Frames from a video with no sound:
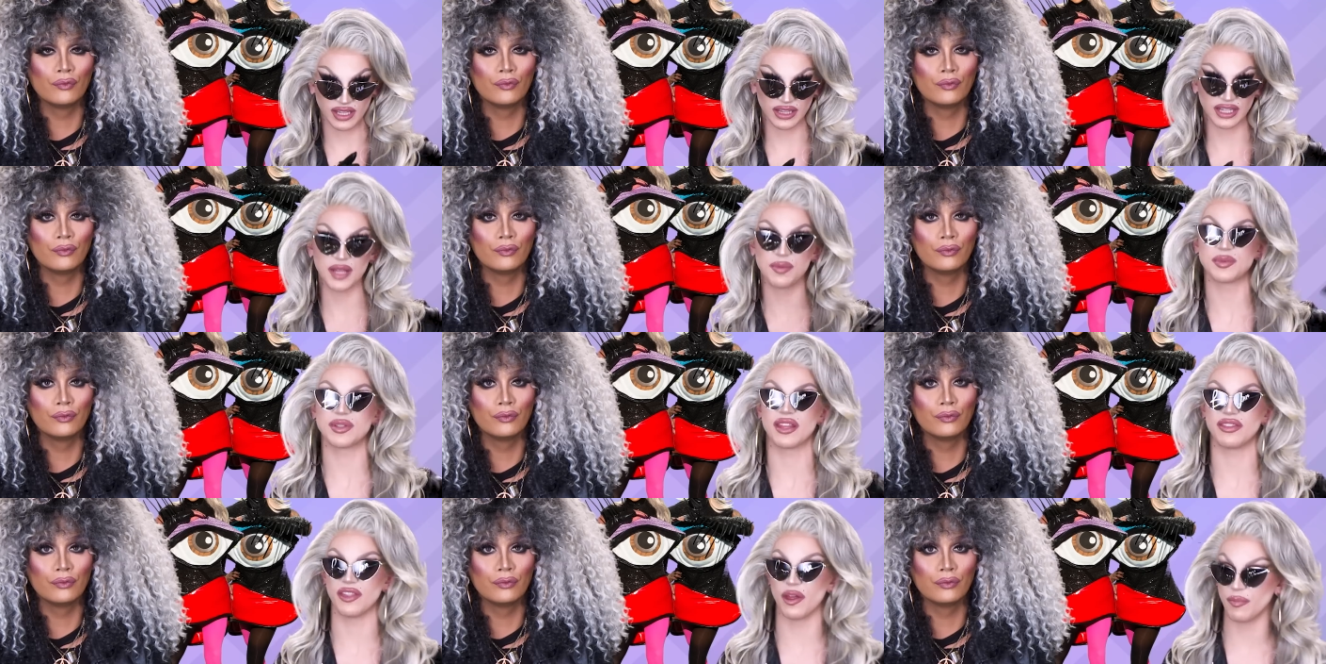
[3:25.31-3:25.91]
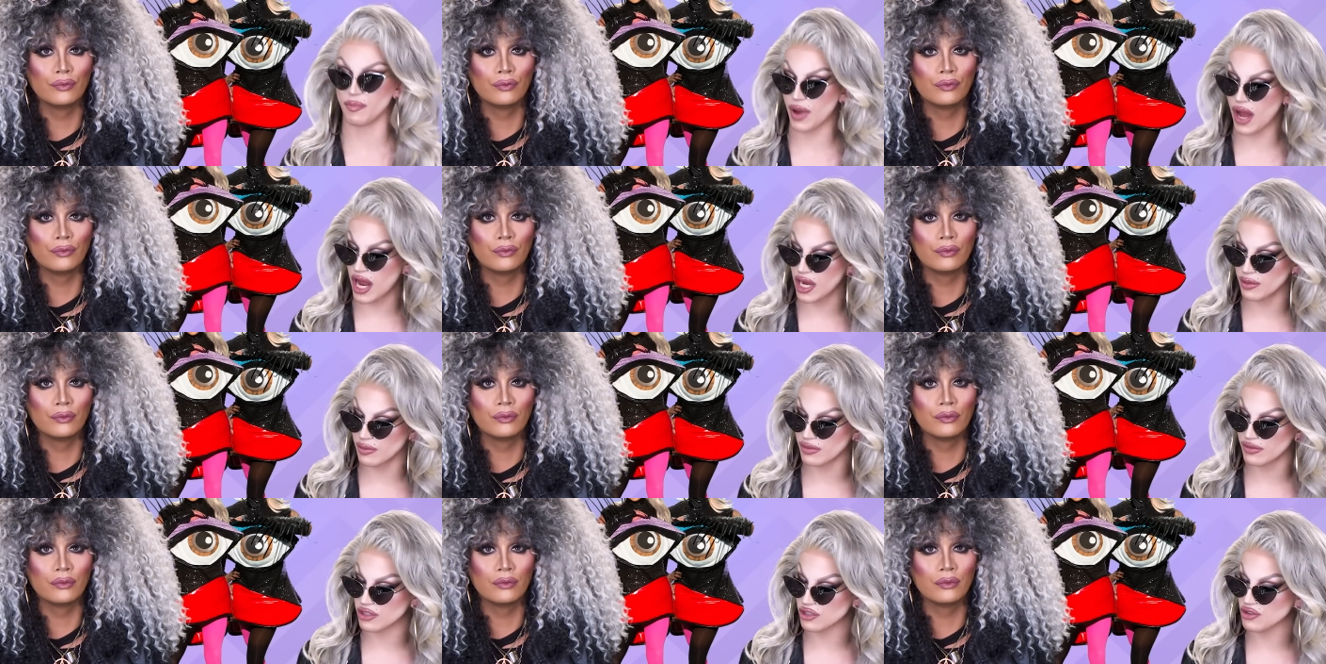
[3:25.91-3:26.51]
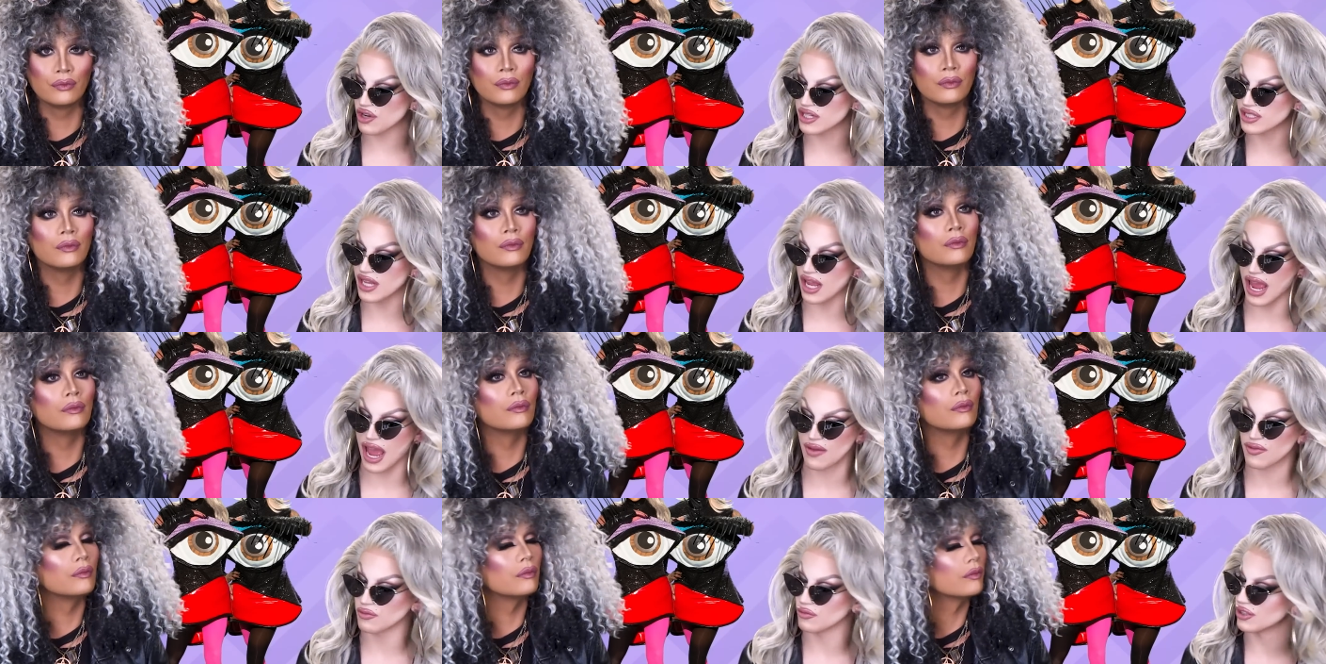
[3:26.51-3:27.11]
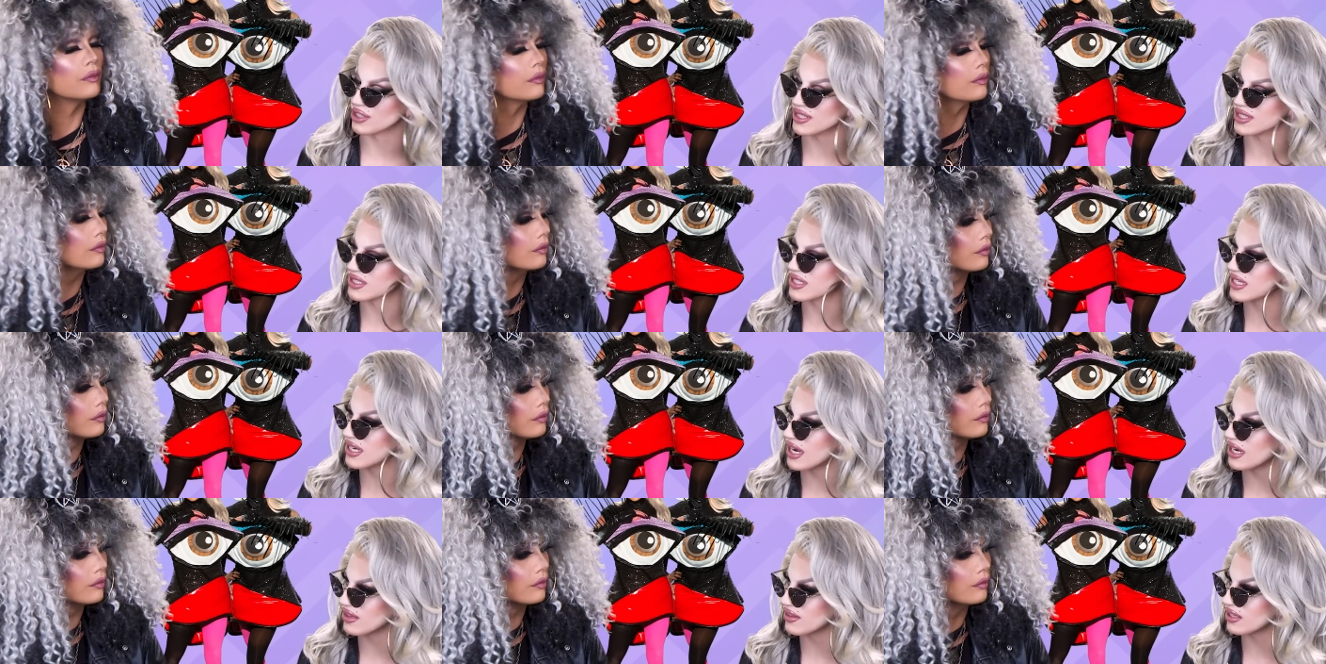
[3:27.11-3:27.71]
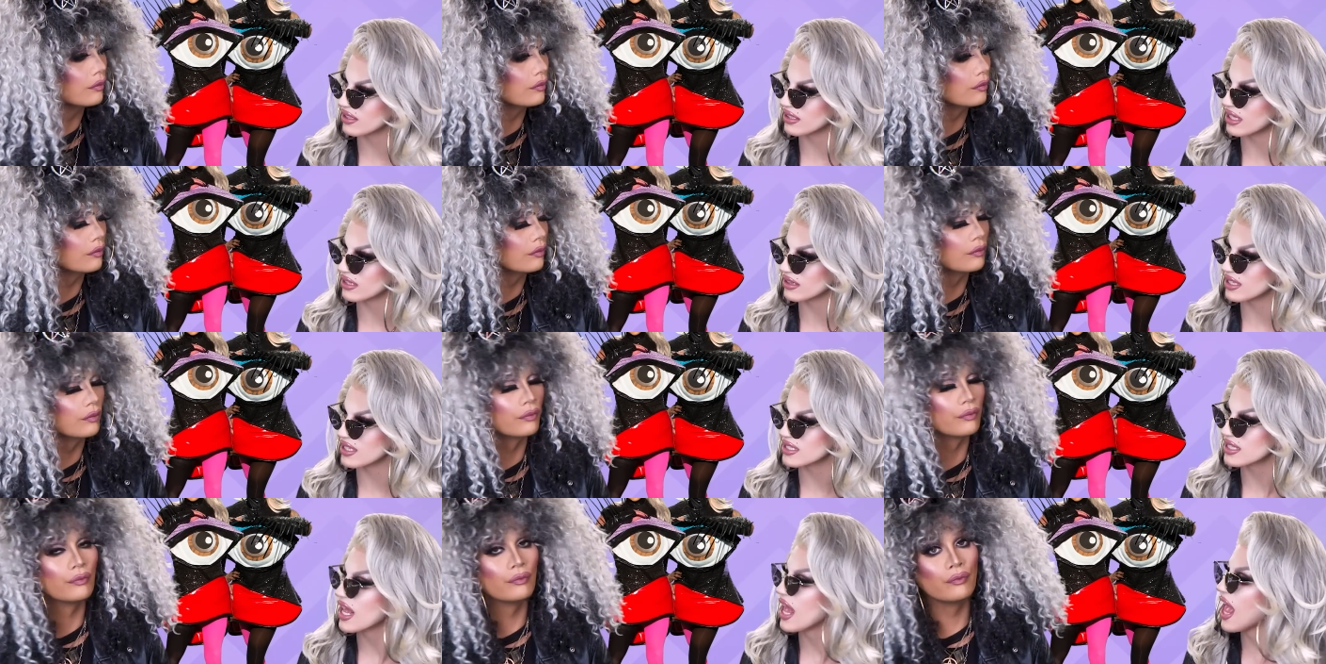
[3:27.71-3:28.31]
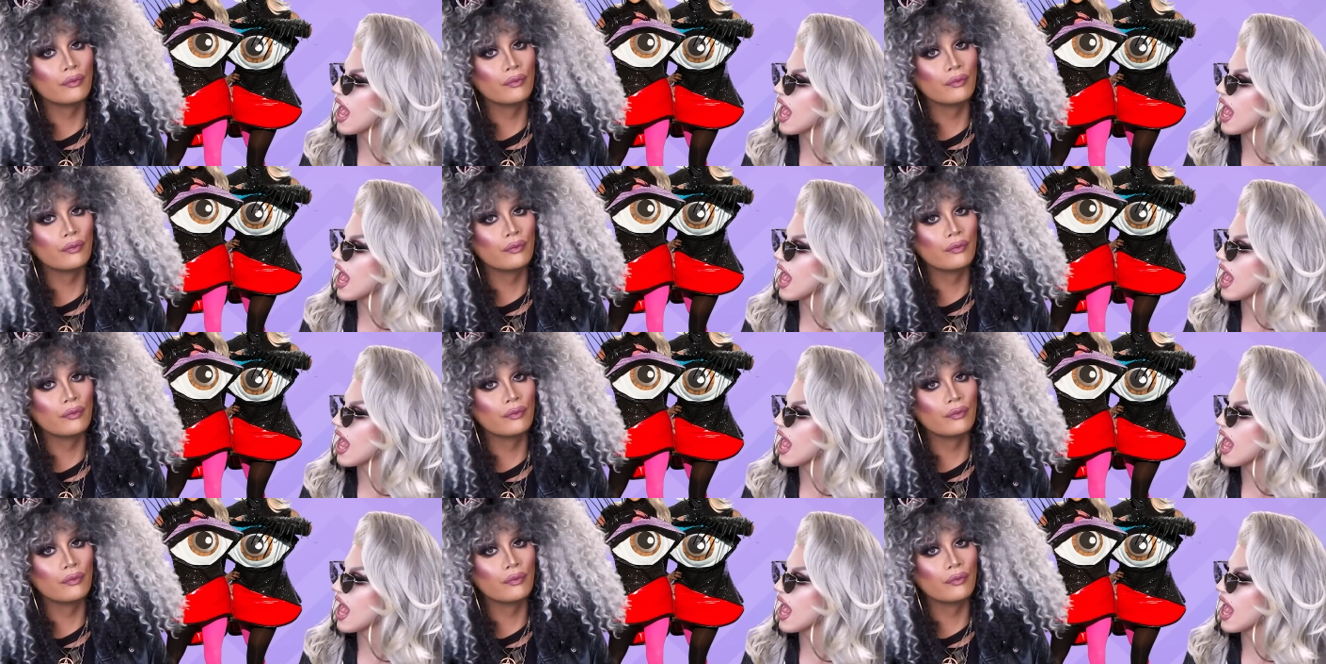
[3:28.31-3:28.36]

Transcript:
Speaker 1: the lips at the bottom of the dress. I haven't really seen anything like this.